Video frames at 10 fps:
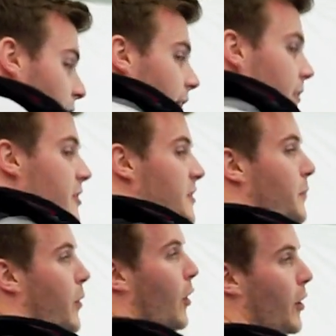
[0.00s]
then you just
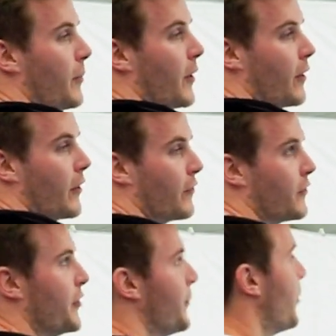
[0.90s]
pull
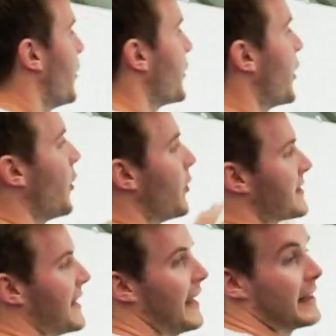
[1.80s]
both, you pull the whole
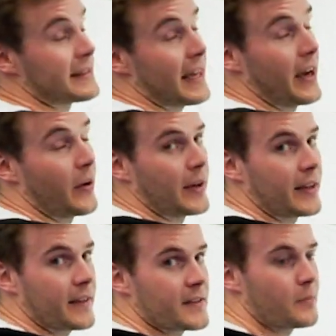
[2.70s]
tail down,
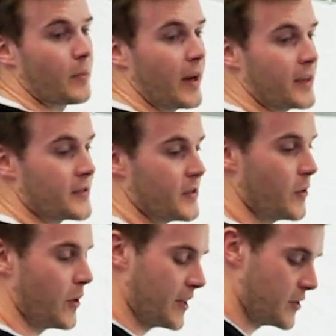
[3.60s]
like this brakes
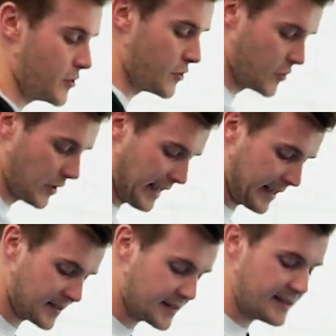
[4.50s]
you, and you do like
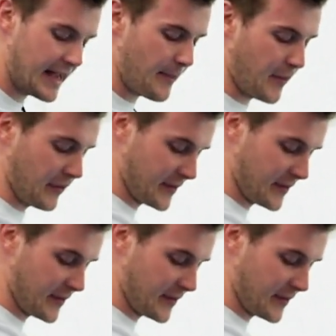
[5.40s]
a step of the